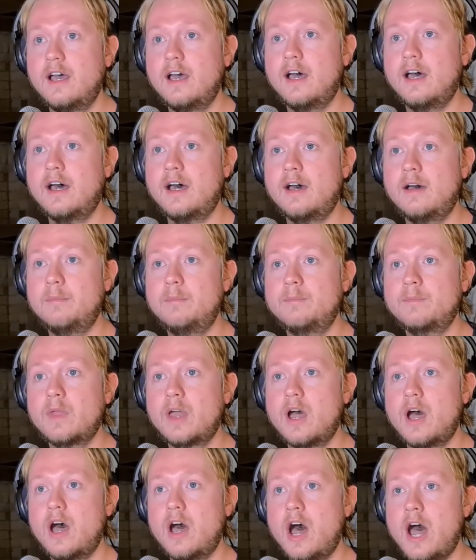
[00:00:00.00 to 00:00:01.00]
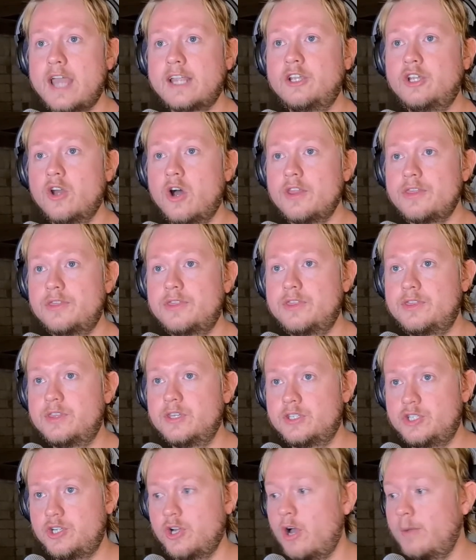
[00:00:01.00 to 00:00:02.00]
I got
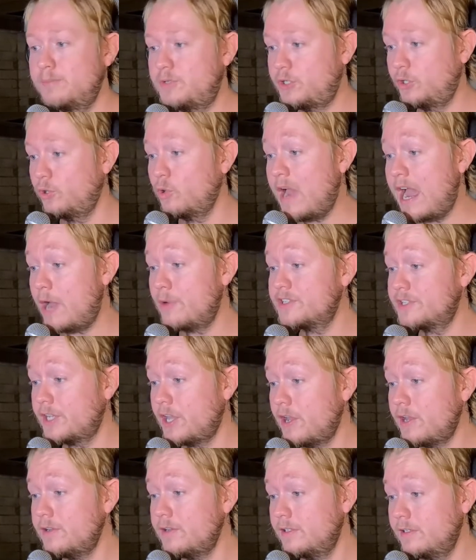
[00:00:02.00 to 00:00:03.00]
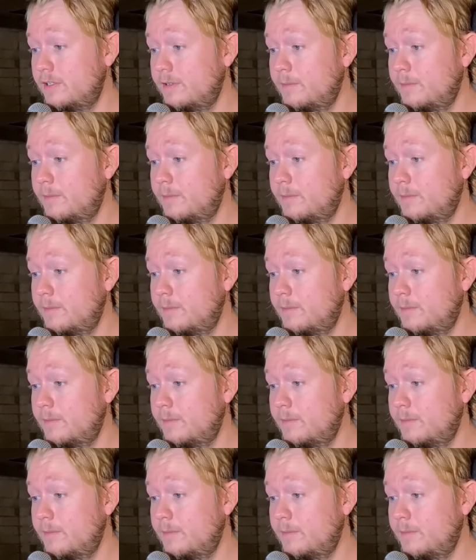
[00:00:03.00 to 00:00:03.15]
the job 2 hours ago.